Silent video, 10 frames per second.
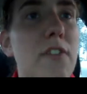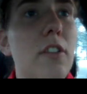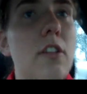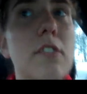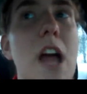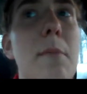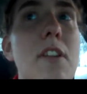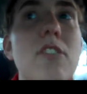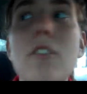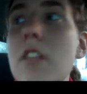for a long time, I
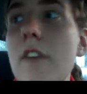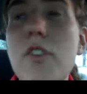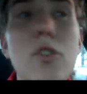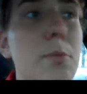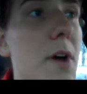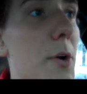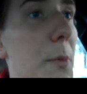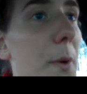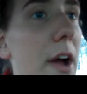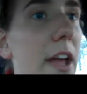still love you no matter
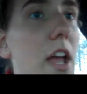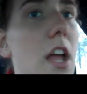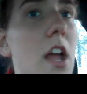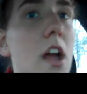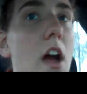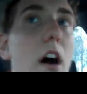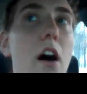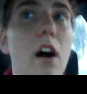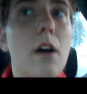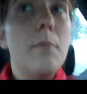what.
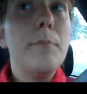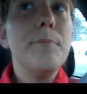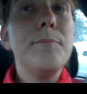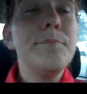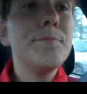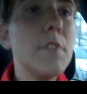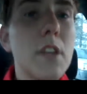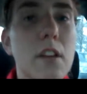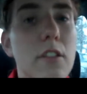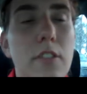Um,
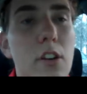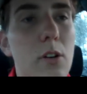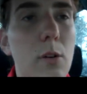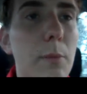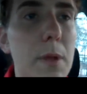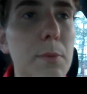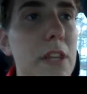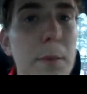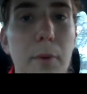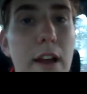because you know, people
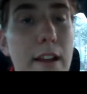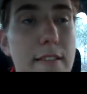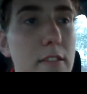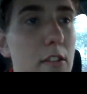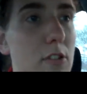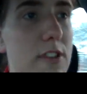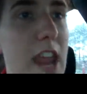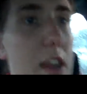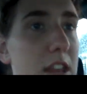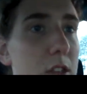need breaks. You know, you
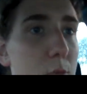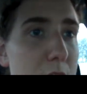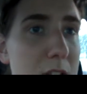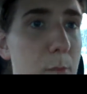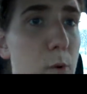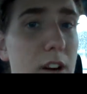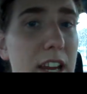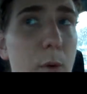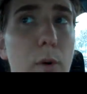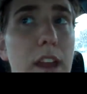can't keep keep
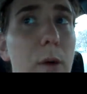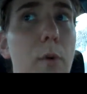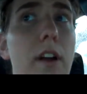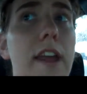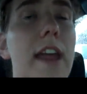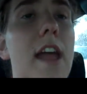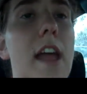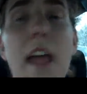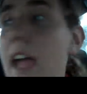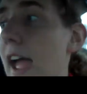working and working and working.
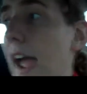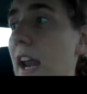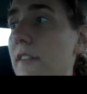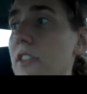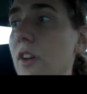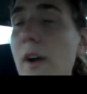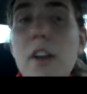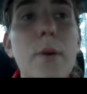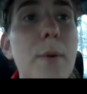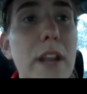And even though I
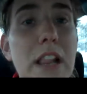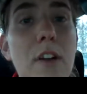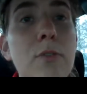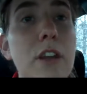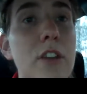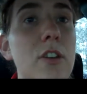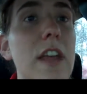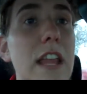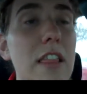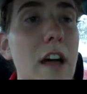know he what he loves what he do,
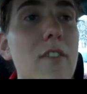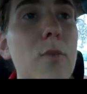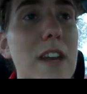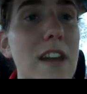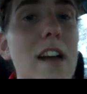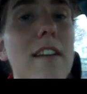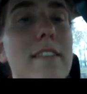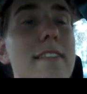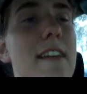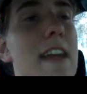he loves what he
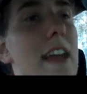does,